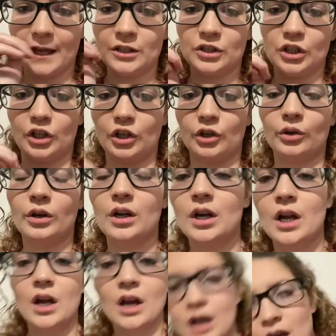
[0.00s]
So
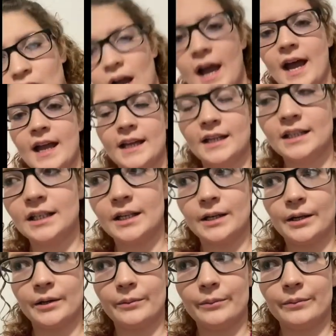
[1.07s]
I ended
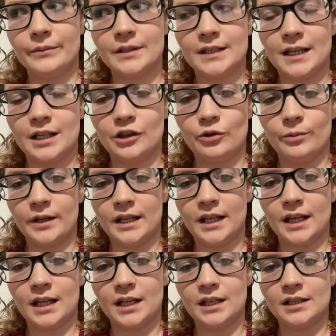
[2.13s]
up staying the
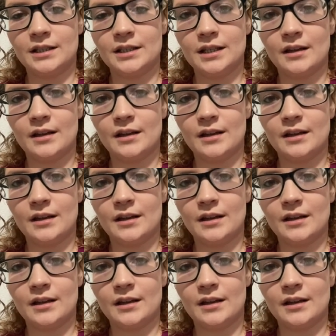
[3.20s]
weekend